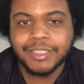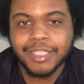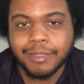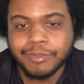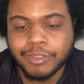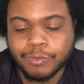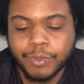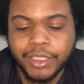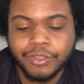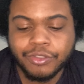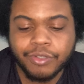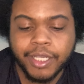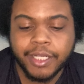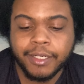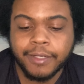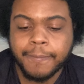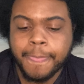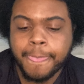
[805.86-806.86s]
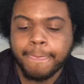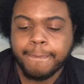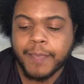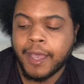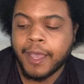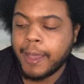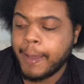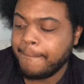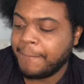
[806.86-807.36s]
that I'm swing trading,
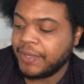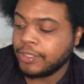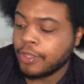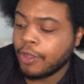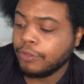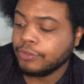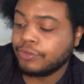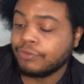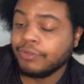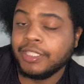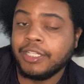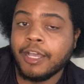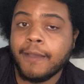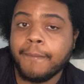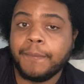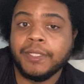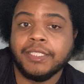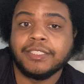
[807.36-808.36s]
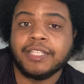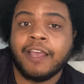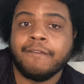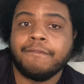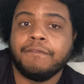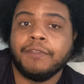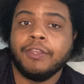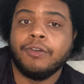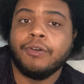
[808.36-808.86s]
um, but those three companies
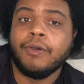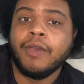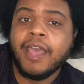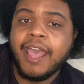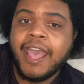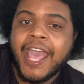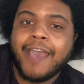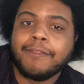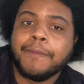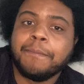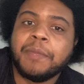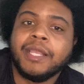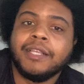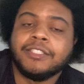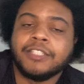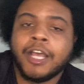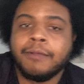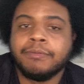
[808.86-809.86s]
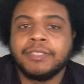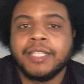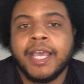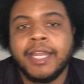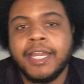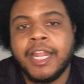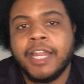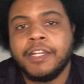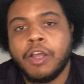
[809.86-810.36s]
I feel have the biggest
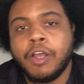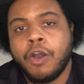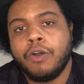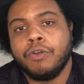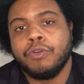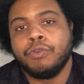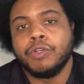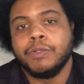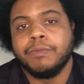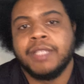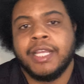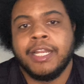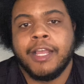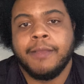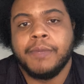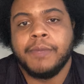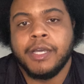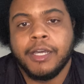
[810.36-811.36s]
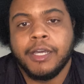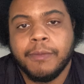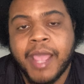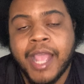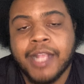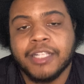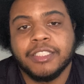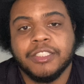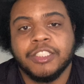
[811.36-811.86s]
upside out of the all group that I'm um,
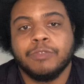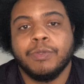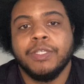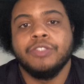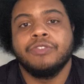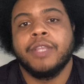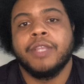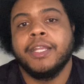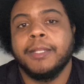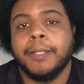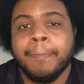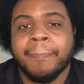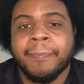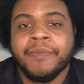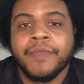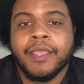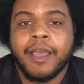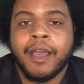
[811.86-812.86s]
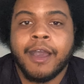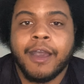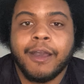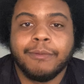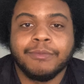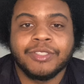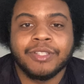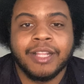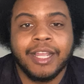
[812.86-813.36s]
actually swing trading.
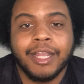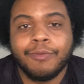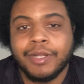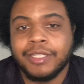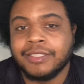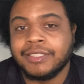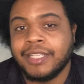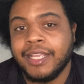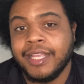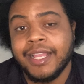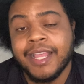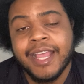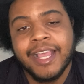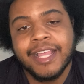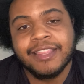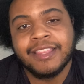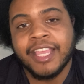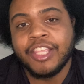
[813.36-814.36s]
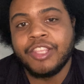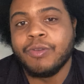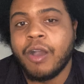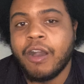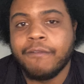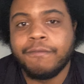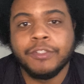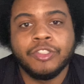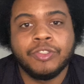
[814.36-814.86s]
Um, so like I want to say, thank you
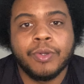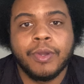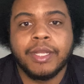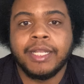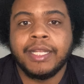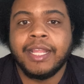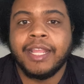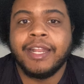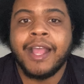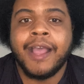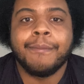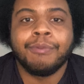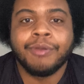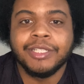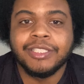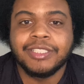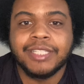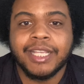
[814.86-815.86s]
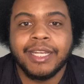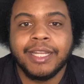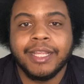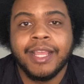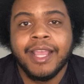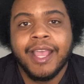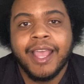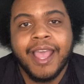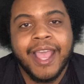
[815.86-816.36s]
all for joining in. I appreciate
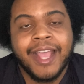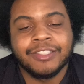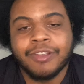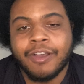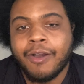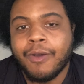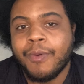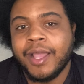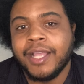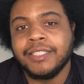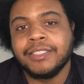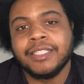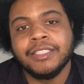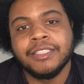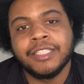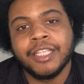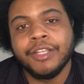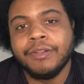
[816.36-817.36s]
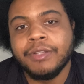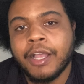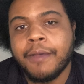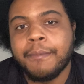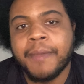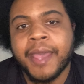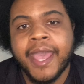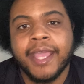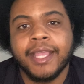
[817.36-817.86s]
it. As always, continue to
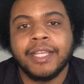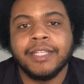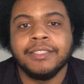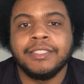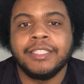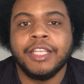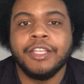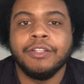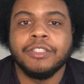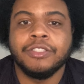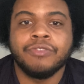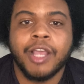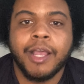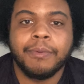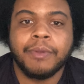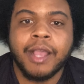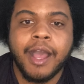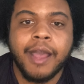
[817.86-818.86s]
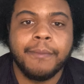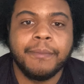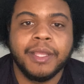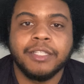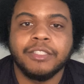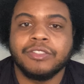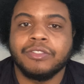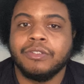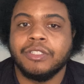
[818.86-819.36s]
come back, continue to drop
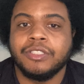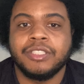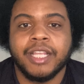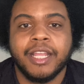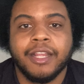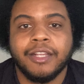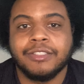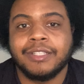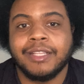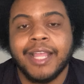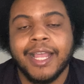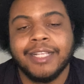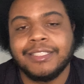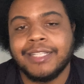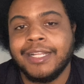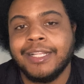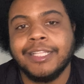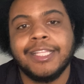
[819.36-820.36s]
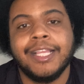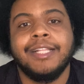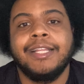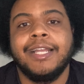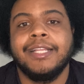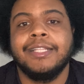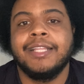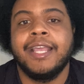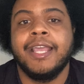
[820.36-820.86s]
comments or shares, likes, anything
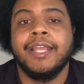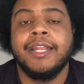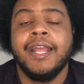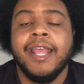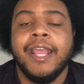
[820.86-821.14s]
like that.